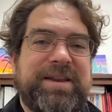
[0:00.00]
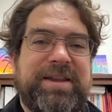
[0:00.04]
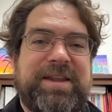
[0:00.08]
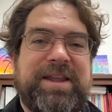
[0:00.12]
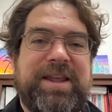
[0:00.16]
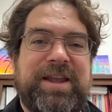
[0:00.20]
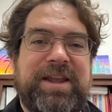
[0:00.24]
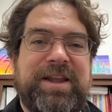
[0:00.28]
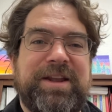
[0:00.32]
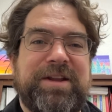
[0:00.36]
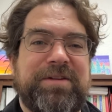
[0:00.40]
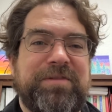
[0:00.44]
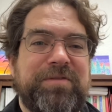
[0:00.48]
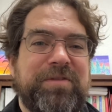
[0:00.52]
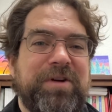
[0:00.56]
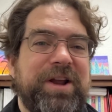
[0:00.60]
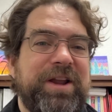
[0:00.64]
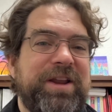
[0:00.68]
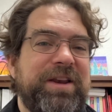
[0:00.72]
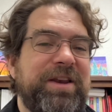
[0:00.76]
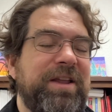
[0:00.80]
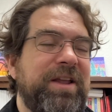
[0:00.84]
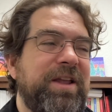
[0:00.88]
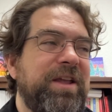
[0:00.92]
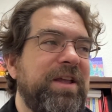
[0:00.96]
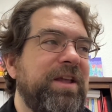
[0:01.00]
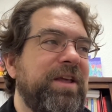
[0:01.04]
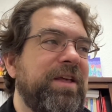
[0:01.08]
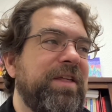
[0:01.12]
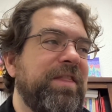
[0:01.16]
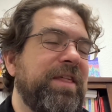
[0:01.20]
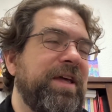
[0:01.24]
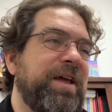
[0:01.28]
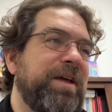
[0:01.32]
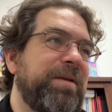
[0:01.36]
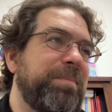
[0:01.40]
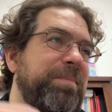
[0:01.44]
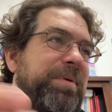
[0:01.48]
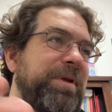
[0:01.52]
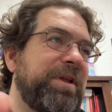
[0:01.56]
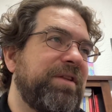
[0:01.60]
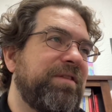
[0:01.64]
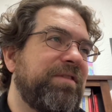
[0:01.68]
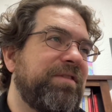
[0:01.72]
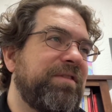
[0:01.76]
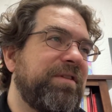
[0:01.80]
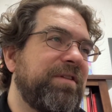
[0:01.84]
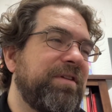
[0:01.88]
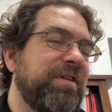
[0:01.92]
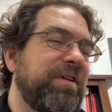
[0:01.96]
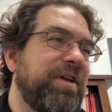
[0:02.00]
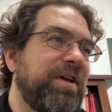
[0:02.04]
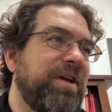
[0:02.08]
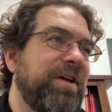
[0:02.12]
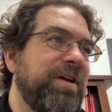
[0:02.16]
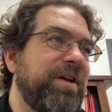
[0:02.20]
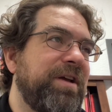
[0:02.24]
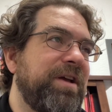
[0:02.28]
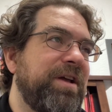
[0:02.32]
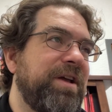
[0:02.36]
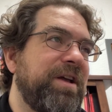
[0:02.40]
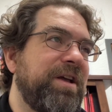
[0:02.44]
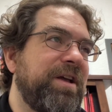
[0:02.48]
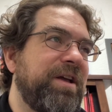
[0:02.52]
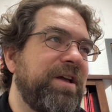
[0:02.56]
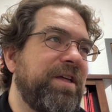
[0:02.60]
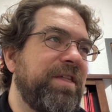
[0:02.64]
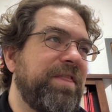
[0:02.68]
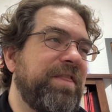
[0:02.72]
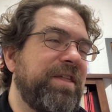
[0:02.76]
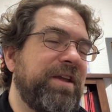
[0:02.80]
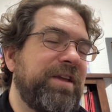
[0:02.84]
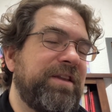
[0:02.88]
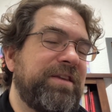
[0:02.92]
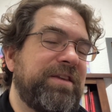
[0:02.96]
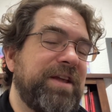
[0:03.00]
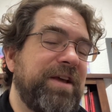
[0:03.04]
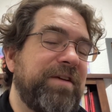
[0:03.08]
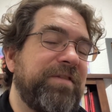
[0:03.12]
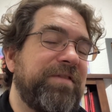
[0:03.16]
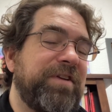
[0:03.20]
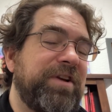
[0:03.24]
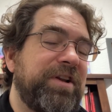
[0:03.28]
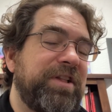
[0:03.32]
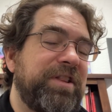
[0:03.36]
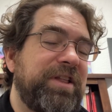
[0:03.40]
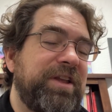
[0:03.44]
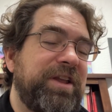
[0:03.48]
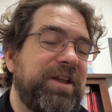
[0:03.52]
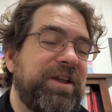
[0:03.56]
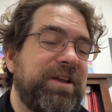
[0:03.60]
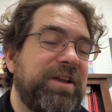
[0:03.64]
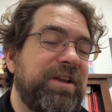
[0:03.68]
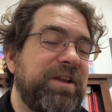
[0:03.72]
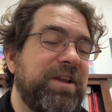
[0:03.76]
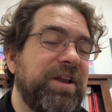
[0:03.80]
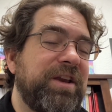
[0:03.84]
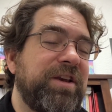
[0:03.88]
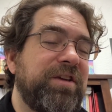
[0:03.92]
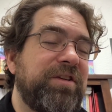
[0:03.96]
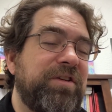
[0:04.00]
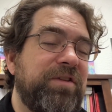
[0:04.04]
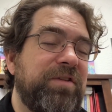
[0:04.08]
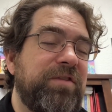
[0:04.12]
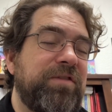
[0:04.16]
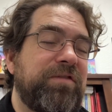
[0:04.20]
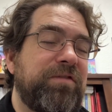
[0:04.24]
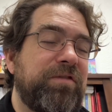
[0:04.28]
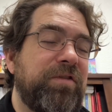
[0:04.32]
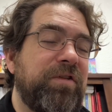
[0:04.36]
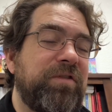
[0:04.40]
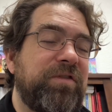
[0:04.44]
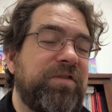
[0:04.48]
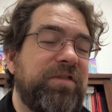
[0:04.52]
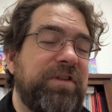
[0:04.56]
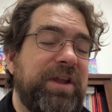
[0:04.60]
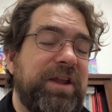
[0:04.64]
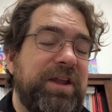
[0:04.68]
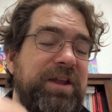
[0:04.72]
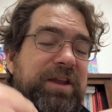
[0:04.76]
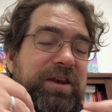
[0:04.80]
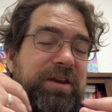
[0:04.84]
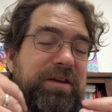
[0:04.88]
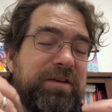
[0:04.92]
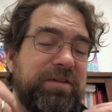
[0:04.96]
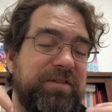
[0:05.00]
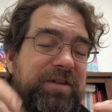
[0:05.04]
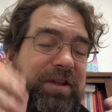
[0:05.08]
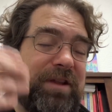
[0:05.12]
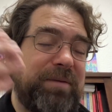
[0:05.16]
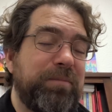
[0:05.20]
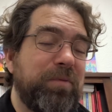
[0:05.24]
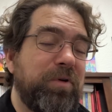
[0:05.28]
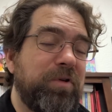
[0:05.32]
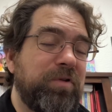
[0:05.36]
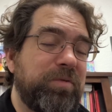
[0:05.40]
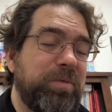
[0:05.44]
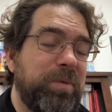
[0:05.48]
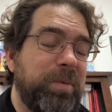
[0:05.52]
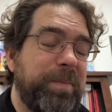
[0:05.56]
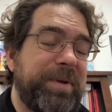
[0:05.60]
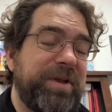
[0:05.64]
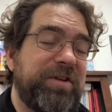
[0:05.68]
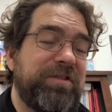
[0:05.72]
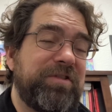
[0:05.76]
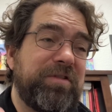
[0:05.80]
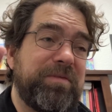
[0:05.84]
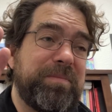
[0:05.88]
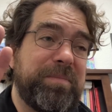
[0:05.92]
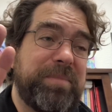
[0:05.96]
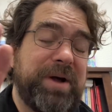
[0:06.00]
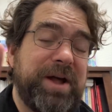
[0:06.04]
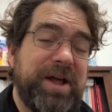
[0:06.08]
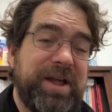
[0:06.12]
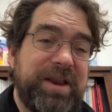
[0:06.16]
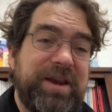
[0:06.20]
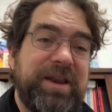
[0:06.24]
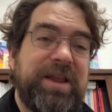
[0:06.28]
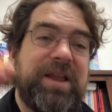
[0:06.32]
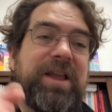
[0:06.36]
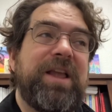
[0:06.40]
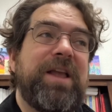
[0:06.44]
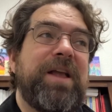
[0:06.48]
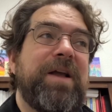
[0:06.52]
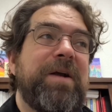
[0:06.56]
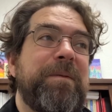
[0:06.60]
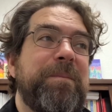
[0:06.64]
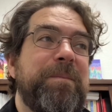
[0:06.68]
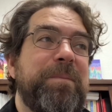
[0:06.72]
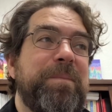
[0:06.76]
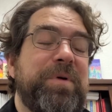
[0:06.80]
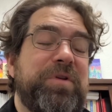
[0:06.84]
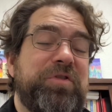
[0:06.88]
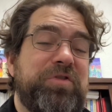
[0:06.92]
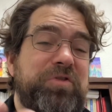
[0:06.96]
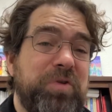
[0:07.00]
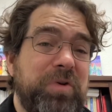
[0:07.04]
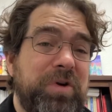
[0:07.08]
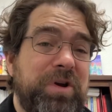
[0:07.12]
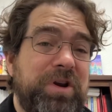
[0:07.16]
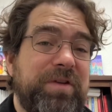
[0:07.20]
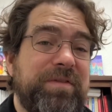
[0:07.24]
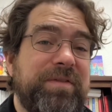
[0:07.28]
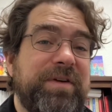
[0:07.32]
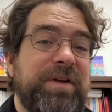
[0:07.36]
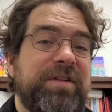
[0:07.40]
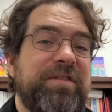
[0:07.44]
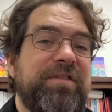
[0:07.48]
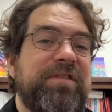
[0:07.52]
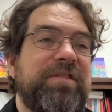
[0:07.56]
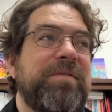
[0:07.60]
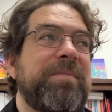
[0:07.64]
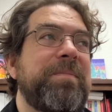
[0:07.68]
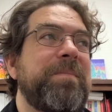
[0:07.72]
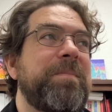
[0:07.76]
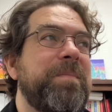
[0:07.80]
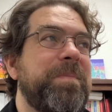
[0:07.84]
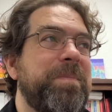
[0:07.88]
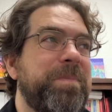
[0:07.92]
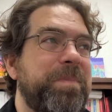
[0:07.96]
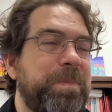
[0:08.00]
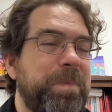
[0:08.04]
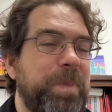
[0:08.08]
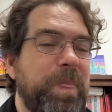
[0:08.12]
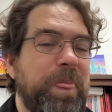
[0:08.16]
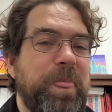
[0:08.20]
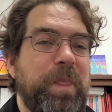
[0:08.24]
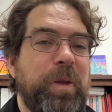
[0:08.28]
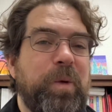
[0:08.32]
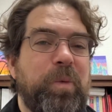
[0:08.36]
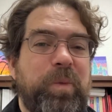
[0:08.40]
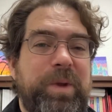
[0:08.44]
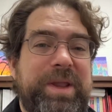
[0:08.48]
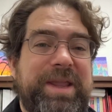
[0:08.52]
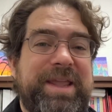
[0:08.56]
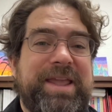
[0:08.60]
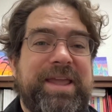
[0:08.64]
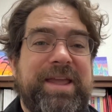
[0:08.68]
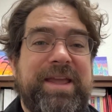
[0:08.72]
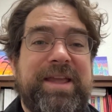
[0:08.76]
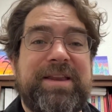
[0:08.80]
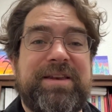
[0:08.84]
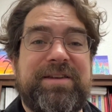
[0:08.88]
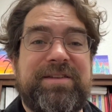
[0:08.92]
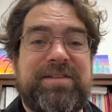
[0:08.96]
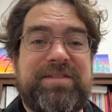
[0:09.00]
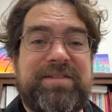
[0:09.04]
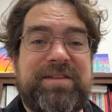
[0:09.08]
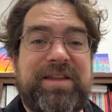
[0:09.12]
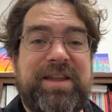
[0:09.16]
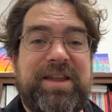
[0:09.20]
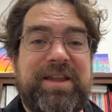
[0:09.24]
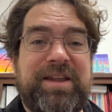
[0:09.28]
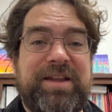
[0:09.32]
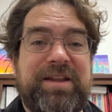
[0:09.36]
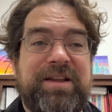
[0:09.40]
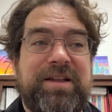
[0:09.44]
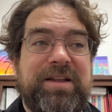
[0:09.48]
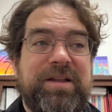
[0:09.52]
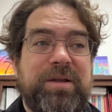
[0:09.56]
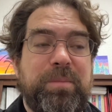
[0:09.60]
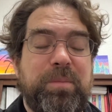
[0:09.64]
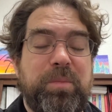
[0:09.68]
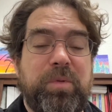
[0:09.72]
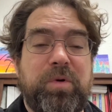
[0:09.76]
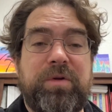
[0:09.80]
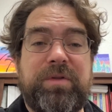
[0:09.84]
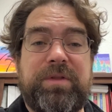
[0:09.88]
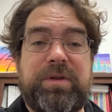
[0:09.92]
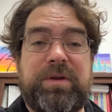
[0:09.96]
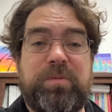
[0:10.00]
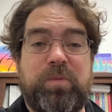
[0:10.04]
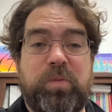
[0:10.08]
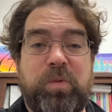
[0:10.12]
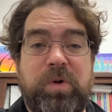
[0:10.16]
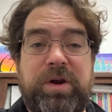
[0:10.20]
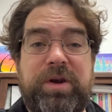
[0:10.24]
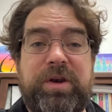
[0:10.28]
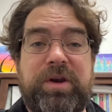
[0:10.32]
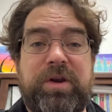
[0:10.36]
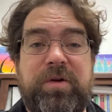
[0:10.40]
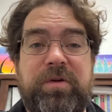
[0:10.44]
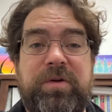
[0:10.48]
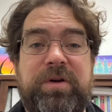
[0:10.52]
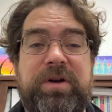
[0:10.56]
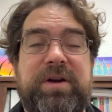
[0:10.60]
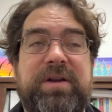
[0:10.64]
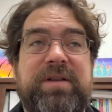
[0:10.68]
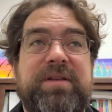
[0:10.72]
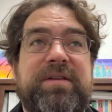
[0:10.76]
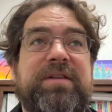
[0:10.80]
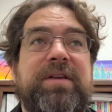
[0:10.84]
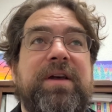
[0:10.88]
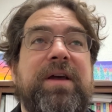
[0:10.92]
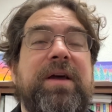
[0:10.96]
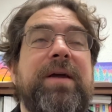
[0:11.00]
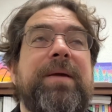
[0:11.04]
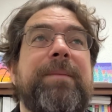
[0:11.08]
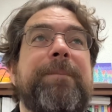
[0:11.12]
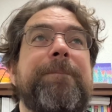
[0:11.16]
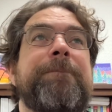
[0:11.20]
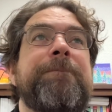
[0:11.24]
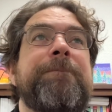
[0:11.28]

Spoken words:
King, right? That piece, they definitely can use throat singing and sing multiple pitches, but majority of us, we can't sing more than 1 note at a time.